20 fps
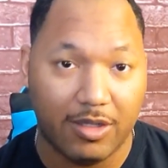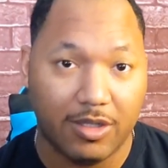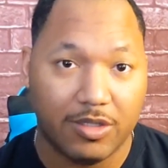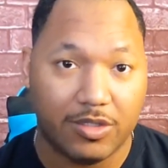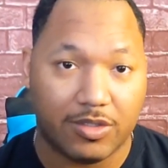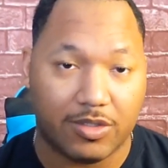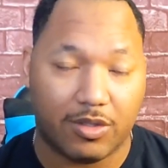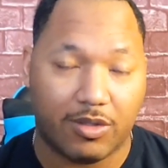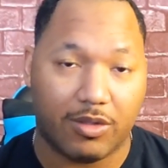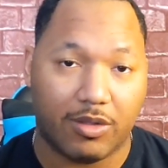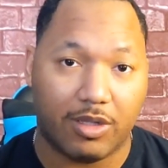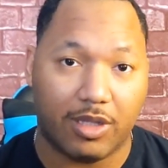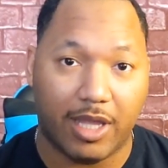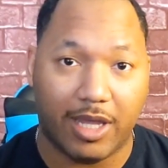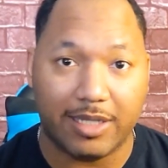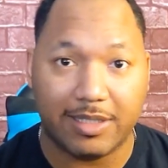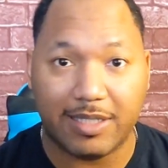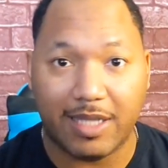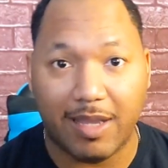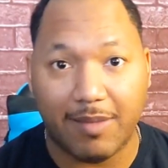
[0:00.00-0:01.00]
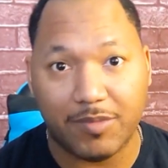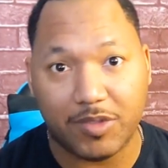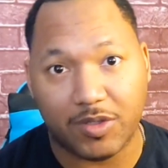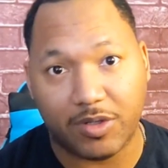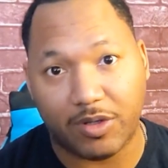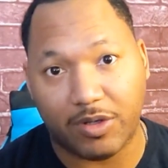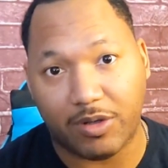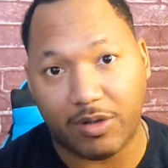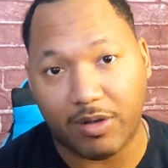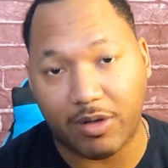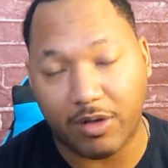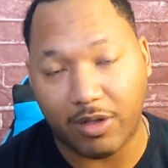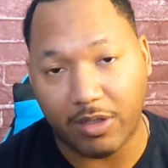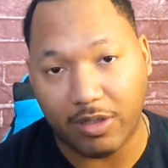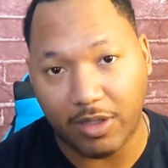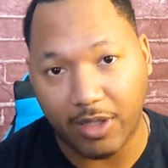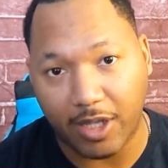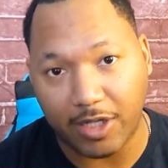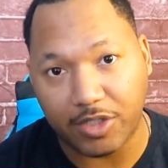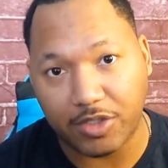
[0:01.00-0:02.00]
So there, a lot of times they're
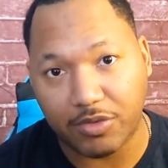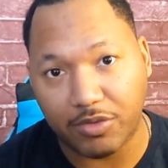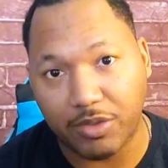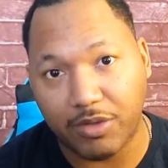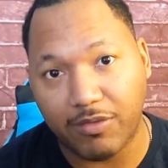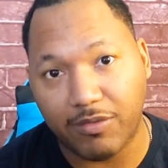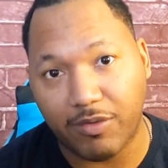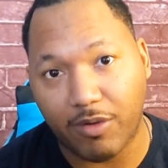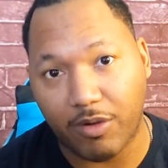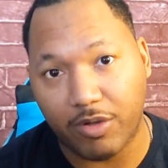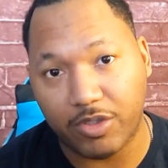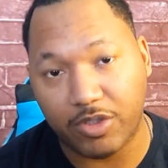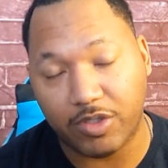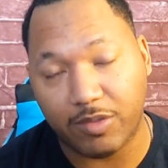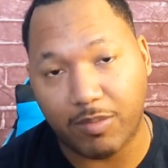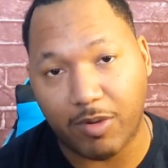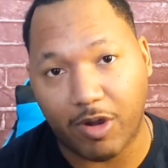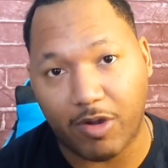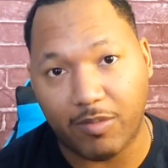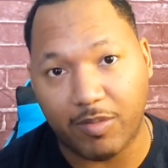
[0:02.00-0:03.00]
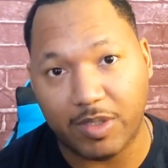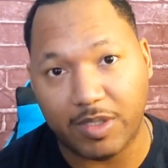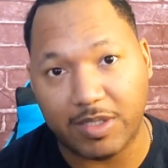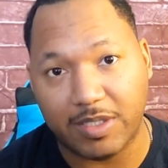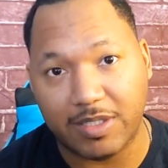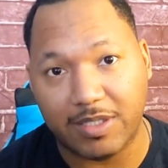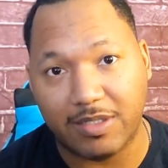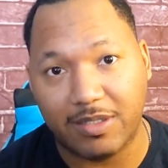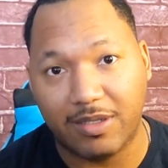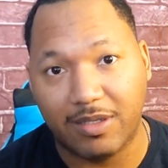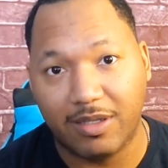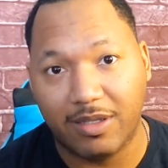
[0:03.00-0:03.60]
luxury furnished apartments,